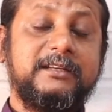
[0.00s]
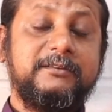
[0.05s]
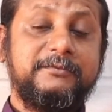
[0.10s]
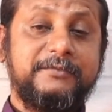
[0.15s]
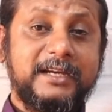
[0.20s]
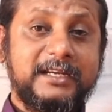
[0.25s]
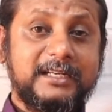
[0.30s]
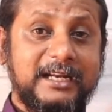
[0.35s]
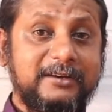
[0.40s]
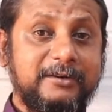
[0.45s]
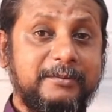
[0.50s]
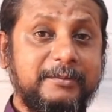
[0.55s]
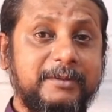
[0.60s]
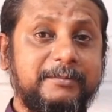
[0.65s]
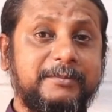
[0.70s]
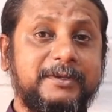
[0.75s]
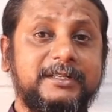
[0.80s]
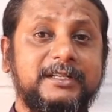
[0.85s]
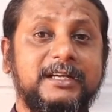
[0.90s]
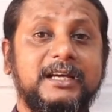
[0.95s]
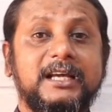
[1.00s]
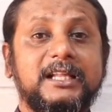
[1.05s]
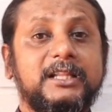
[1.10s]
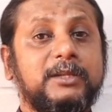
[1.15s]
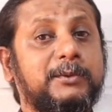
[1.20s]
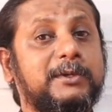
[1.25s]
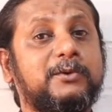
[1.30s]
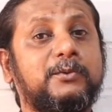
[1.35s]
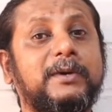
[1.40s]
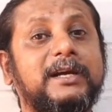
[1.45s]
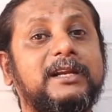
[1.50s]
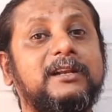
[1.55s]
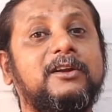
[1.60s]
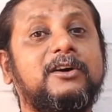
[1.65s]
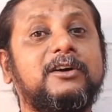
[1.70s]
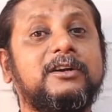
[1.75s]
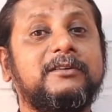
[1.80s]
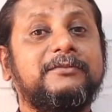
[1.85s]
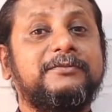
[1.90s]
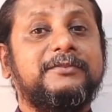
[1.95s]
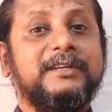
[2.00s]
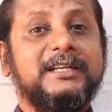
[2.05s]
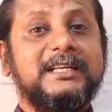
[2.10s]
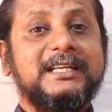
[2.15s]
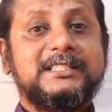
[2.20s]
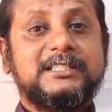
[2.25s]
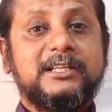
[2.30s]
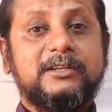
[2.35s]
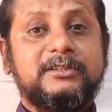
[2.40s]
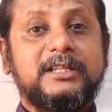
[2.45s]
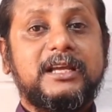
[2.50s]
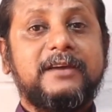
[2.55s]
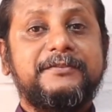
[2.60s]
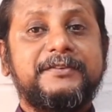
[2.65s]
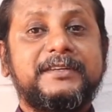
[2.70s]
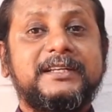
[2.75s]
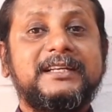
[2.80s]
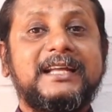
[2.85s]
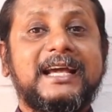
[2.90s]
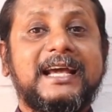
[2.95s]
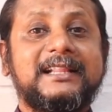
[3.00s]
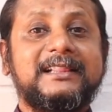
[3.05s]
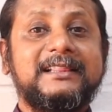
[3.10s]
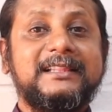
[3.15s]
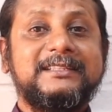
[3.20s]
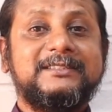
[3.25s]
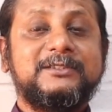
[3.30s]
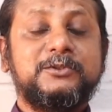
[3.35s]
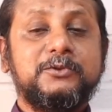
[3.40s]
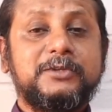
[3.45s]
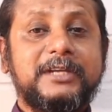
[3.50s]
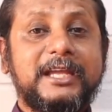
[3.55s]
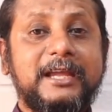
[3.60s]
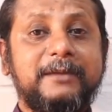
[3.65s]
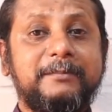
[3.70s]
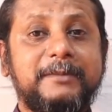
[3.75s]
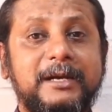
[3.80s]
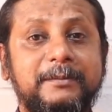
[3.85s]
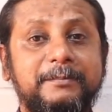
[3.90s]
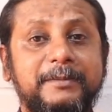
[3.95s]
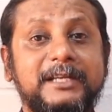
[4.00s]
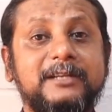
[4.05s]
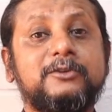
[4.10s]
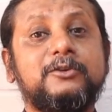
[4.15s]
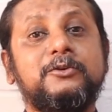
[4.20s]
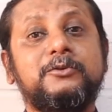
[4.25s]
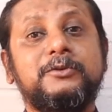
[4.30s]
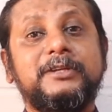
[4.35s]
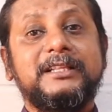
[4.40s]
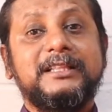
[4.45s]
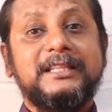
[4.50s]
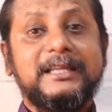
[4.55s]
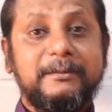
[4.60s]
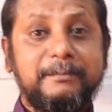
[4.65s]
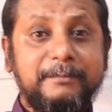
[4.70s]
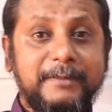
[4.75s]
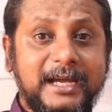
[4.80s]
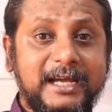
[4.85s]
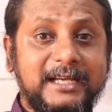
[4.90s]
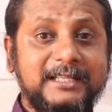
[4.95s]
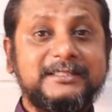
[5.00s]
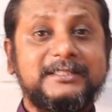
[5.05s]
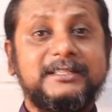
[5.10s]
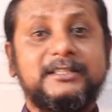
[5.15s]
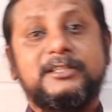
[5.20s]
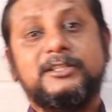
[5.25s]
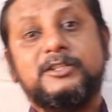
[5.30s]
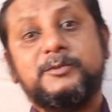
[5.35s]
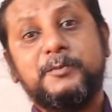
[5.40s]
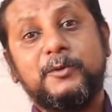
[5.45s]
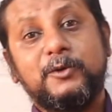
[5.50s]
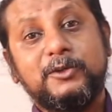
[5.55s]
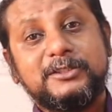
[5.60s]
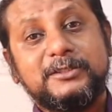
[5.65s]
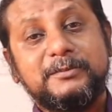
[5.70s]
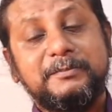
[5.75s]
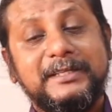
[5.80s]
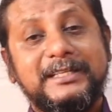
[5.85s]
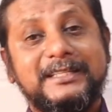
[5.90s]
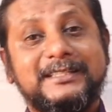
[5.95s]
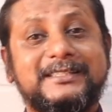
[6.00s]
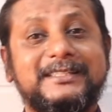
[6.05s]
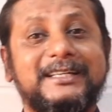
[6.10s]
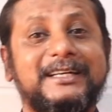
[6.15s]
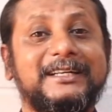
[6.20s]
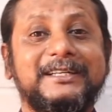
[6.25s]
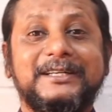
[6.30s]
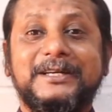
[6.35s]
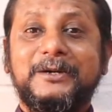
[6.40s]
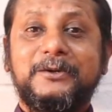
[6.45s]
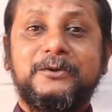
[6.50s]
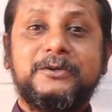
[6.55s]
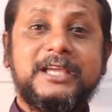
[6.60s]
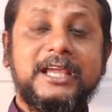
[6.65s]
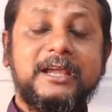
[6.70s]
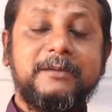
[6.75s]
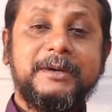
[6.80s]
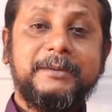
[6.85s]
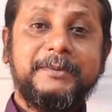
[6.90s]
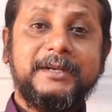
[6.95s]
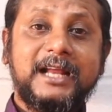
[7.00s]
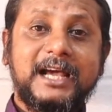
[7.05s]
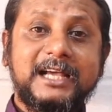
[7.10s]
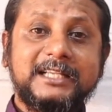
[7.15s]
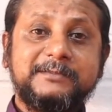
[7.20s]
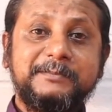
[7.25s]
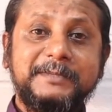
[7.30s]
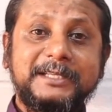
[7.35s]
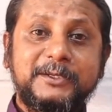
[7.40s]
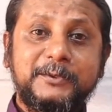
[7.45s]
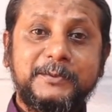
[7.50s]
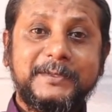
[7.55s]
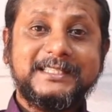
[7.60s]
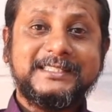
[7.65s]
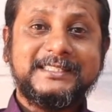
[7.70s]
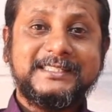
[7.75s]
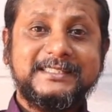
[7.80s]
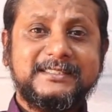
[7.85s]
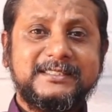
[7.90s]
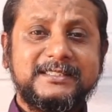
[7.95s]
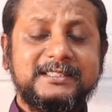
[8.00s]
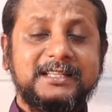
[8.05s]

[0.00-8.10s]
In fact, I remember there were quite a lot of South African athletes who came up, including the ambassador, the sports minister, who came up and asked me questions.